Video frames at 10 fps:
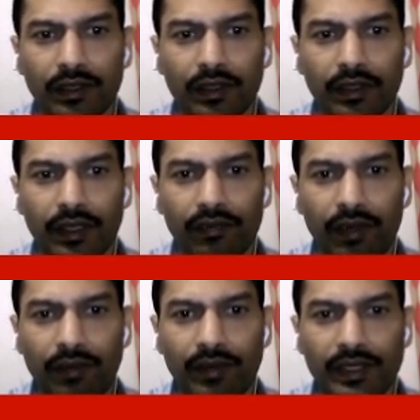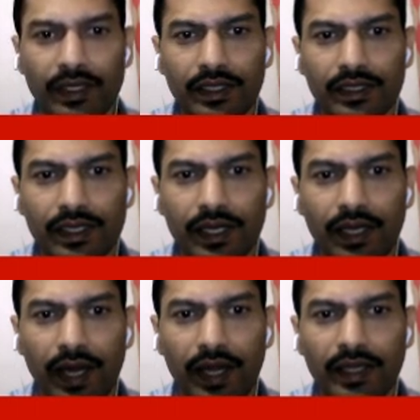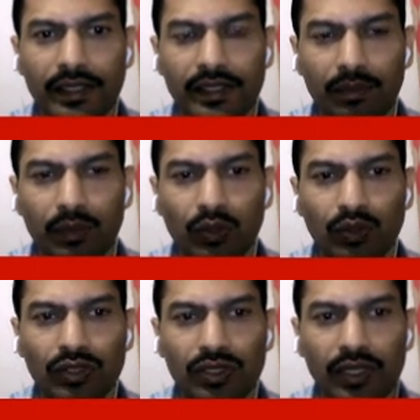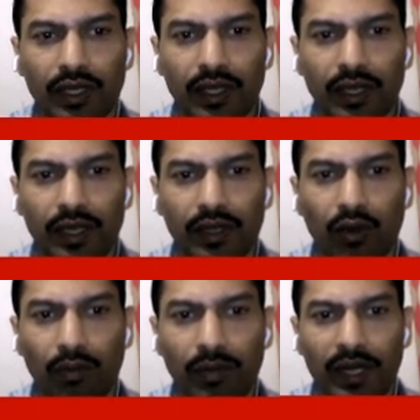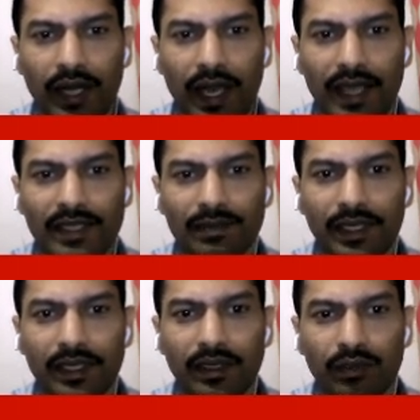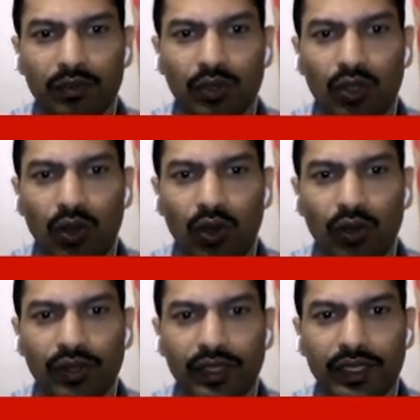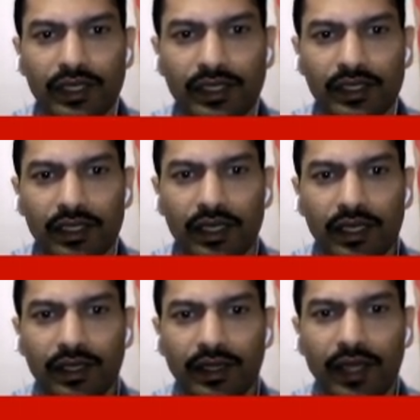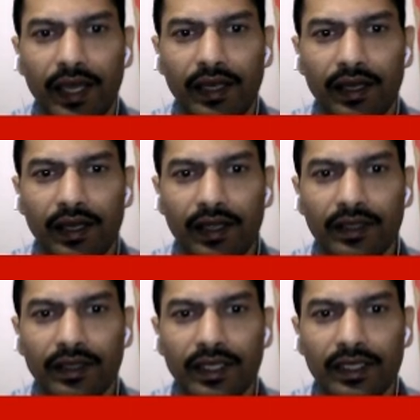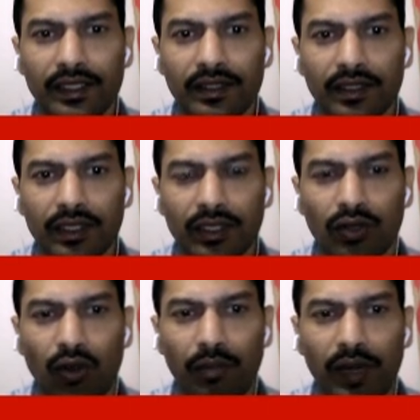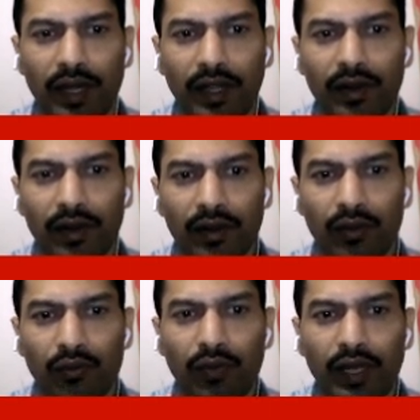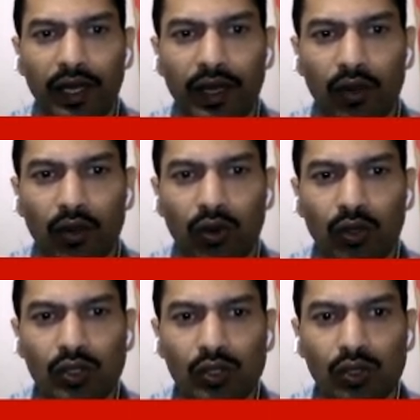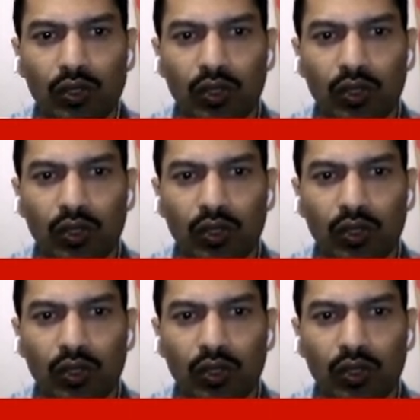in vibration state, and suppose a droplet has been put on this, then this droplet will also